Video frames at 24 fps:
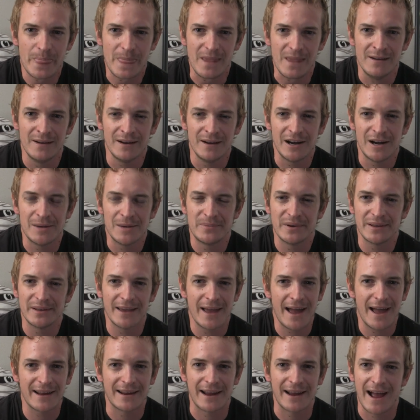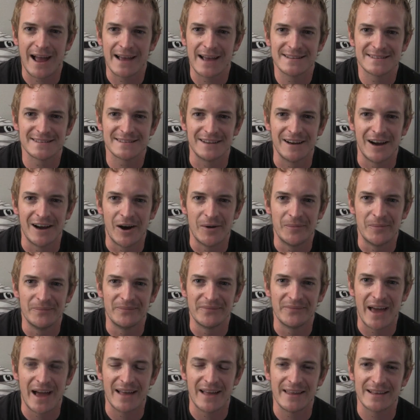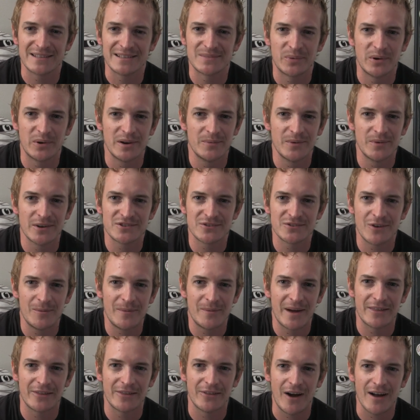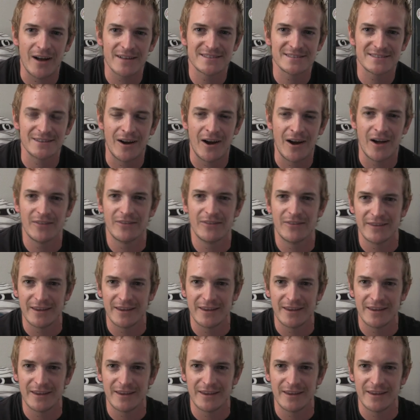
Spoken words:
but yeah, guys, that's pretty much all my thoughts on